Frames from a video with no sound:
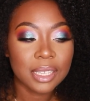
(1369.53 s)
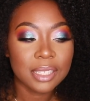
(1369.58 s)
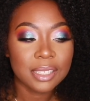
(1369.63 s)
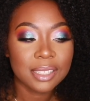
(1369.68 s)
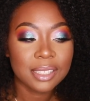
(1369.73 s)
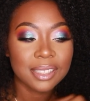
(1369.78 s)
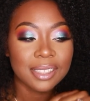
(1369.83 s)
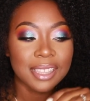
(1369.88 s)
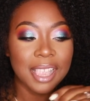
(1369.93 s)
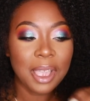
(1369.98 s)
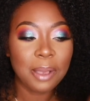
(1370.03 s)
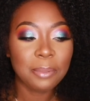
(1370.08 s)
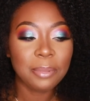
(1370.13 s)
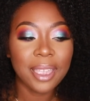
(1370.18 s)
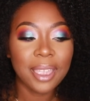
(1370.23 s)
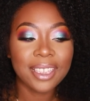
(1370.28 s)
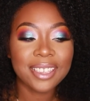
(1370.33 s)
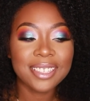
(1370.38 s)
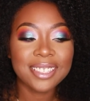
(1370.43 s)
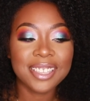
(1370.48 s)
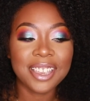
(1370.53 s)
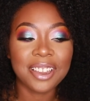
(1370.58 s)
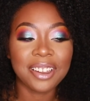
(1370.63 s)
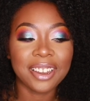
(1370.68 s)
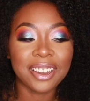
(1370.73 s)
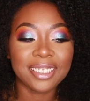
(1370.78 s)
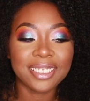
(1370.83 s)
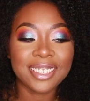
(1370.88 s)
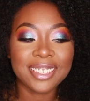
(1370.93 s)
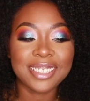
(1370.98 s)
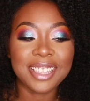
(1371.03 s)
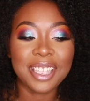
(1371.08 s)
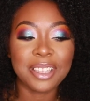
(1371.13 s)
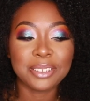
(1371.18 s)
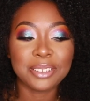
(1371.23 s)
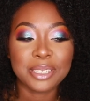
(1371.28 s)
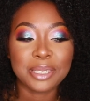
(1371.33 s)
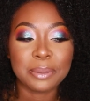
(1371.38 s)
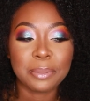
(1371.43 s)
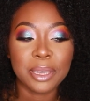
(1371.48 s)
Now I'm like staring at the sound
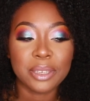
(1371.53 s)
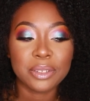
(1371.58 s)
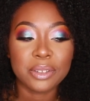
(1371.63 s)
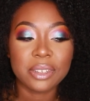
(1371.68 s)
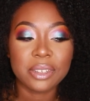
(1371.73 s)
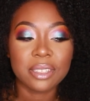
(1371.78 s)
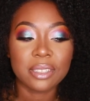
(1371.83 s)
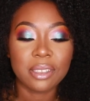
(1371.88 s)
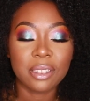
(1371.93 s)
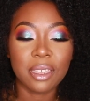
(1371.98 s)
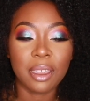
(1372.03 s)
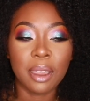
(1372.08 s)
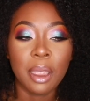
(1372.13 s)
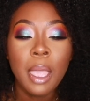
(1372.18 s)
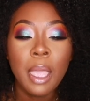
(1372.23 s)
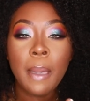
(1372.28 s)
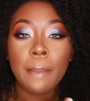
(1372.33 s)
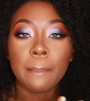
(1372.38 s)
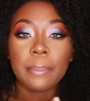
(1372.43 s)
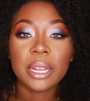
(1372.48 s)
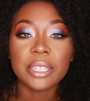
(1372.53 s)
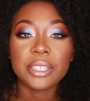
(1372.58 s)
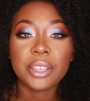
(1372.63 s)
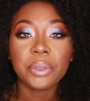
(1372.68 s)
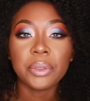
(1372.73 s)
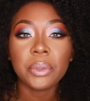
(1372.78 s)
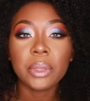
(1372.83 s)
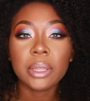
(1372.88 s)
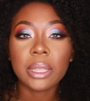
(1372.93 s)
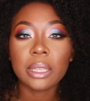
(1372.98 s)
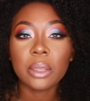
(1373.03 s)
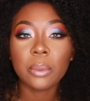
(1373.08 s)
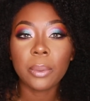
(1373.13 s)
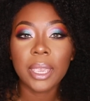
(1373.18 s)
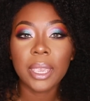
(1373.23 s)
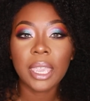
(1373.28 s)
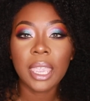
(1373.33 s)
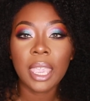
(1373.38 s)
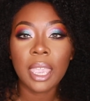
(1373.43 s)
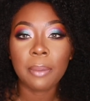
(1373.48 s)
just to make sure it's still there, but I genuinely like the way
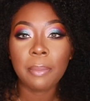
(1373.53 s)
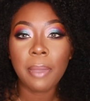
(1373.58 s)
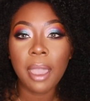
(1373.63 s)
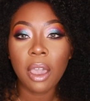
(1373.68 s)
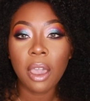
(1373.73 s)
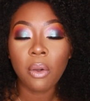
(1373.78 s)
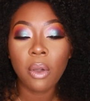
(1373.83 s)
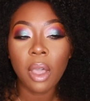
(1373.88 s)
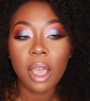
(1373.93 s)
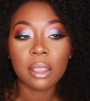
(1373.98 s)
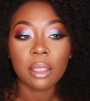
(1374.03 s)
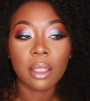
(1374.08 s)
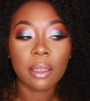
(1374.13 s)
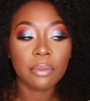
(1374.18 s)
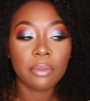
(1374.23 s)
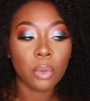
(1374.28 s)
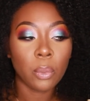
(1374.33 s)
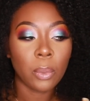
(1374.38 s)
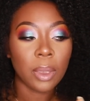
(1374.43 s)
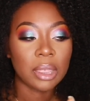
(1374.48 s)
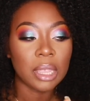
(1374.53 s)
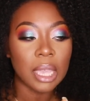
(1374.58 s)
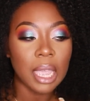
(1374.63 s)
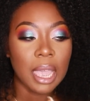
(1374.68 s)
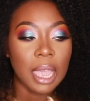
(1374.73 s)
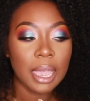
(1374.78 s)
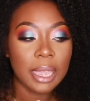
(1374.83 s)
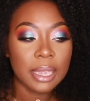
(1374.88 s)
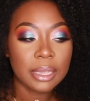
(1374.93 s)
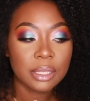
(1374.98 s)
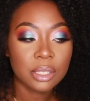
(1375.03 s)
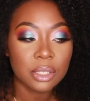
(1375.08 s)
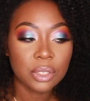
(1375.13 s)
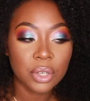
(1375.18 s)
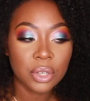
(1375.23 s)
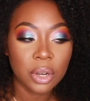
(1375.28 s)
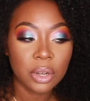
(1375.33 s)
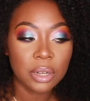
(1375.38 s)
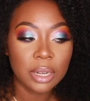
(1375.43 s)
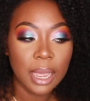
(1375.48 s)
it came out. I love the way the eyes
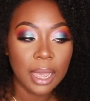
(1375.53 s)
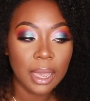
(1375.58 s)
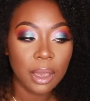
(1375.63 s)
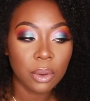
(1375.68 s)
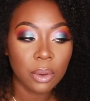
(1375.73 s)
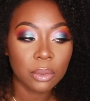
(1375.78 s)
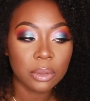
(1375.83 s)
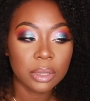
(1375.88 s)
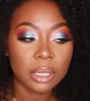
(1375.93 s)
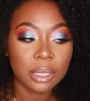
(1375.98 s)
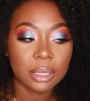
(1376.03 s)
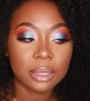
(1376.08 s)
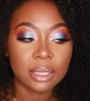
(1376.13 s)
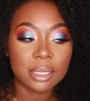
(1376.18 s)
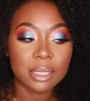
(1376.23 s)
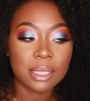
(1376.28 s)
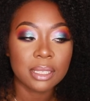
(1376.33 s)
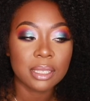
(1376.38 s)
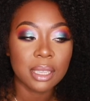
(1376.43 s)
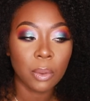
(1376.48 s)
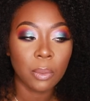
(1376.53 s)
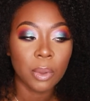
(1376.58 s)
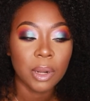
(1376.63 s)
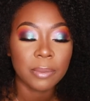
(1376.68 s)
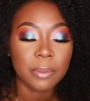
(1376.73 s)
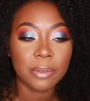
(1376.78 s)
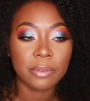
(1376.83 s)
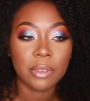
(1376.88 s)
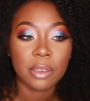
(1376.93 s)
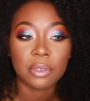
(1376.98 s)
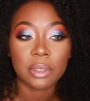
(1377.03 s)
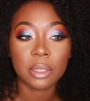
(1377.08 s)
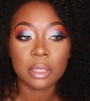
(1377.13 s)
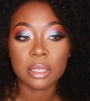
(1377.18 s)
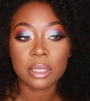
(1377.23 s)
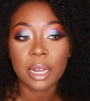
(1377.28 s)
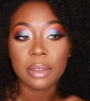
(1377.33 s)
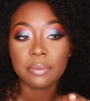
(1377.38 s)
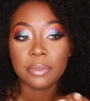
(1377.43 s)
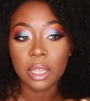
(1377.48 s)
turned out. Like this is like one of my favorite looks that
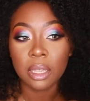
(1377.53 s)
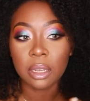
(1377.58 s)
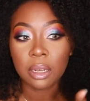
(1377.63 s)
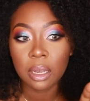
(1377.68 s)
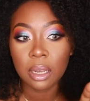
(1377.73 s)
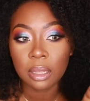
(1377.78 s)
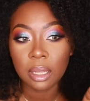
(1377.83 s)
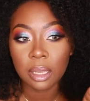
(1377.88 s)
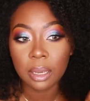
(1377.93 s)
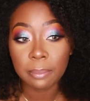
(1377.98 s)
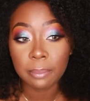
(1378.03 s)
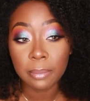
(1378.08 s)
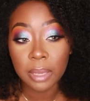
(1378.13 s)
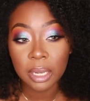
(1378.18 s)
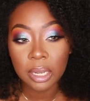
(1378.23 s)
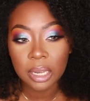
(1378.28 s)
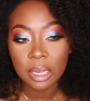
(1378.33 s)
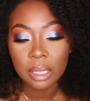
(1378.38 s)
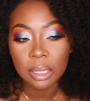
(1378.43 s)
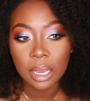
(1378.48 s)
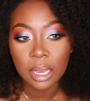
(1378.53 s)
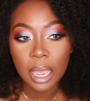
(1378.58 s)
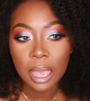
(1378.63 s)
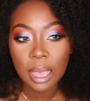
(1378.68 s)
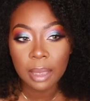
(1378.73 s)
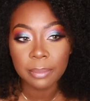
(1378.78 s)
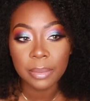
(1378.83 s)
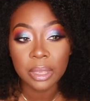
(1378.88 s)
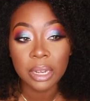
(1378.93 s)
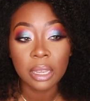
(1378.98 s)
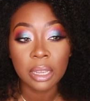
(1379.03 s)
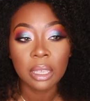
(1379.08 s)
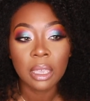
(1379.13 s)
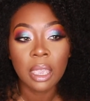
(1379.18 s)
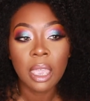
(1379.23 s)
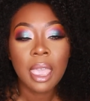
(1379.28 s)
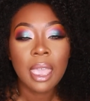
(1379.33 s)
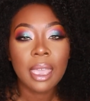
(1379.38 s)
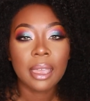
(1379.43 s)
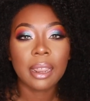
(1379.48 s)
I've done in like a minute, like a hot minute.
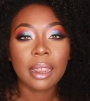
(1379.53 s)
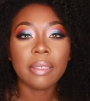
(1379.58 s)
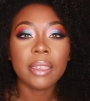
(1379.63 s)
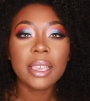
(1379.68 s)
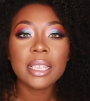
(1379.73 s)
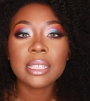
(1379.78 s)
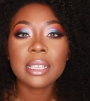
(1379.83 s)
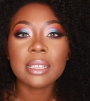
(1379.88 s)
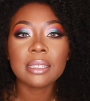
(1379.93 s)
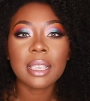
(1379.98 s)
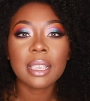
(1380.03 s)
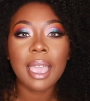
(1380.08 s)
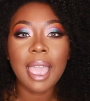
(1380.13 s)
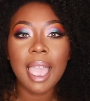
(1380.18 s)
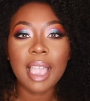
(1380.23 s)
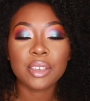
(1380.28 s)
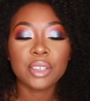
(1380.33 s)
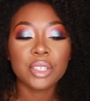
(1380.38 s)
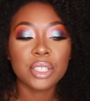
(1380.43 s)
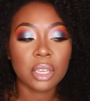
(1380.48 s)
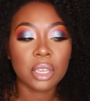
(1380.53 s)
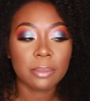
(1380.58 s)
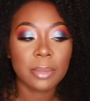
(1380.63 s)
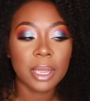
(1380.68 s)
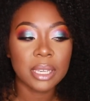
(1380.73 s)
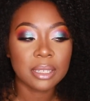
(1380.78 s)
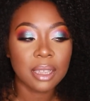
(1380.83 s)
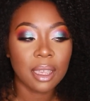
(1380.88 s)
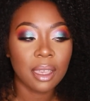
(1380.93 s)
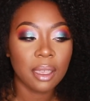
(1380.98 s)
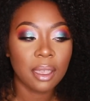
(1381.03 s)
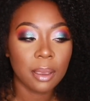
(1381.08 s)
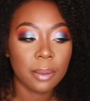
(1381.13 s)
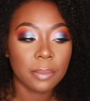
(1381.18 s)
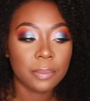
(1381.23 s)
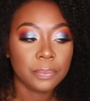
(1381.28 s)
And I think it's because like I actually took my time